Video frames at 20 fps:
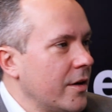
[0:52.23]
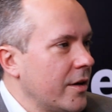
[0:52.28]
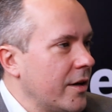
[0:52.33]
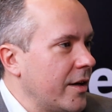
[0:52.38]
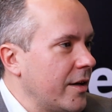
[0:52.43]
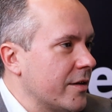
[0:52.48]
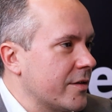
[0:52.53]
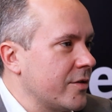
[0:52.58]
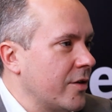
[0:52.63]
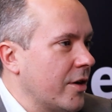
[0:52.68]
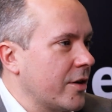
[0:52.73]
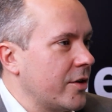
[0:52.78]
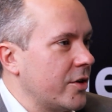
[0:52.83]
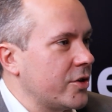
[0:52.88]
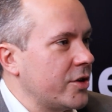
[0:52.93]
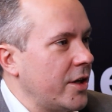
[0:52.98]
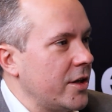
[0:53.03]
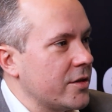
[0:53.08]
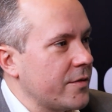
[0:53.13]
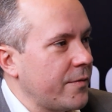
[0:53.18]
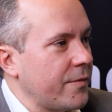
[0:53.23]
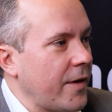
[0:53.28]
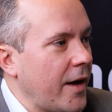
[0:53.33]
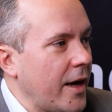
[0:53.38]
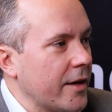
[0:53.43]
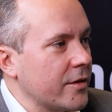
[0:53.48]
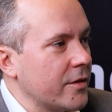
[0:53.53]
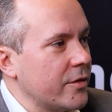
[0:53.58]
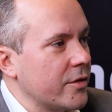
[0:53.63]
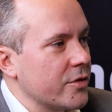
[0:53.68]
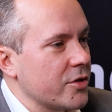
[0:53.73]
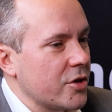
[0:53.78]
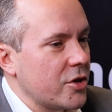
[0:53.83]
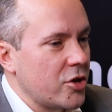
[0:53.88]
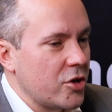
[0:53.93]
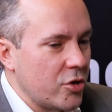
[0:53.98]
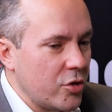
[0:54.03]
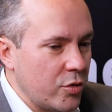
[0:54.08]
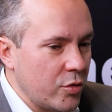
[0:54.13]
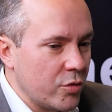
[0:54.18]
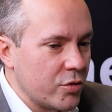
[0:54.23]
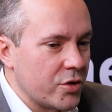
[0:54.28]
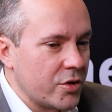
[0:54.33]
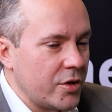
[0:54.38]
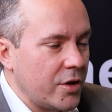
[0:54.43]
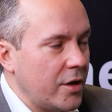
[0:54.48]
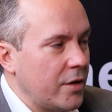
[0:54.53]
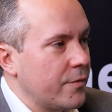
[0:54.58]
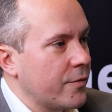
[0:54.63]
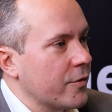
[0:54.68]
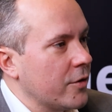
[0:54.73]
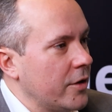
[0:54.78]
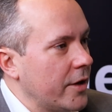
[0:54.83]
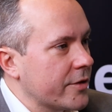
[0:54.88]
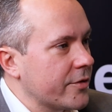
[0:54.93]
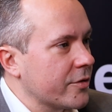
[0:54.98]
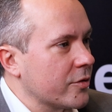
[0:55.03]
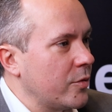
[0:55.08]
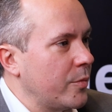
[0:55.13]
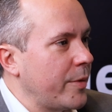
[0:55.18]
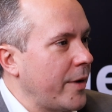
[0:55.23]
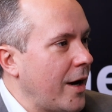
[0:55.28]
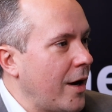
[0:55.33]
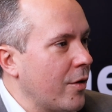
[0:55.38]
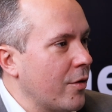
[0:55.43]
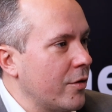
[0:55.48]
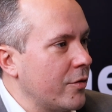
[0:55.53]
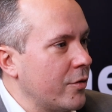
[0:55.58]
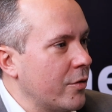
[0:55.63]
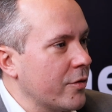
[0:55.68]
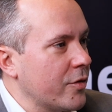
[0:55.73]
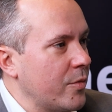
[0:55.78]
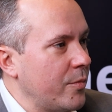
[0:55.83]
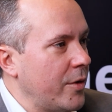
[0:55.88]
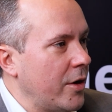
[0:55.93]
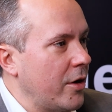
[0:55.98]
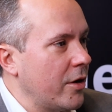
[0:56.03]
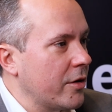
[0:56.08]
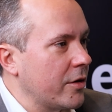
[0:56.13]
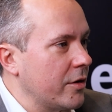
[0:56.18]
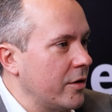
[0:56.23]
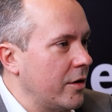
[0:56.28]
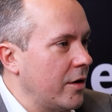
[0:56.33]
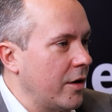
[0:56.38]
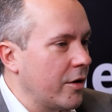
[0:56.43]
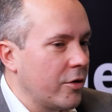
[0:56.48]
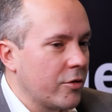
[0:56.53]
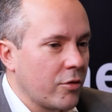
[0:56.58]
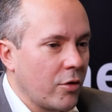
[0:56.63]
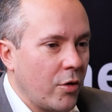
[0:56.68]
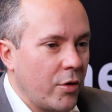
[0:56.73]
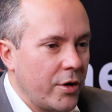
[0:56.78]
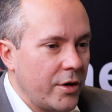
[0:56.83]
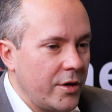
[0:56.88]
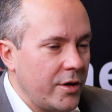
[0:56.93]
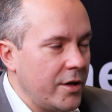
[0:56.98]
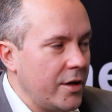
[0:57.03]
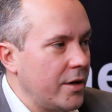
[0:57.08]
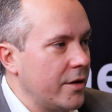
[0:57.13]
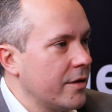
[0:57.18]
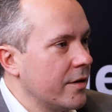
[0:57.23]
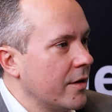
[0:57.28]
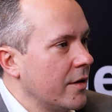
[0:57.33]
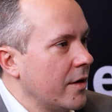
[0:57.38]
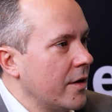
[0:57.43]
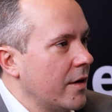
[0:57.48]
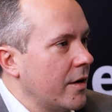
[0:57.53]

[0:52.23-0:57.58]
it's not going to change the fact that there's a huge need for electrical power in North America, a growing need.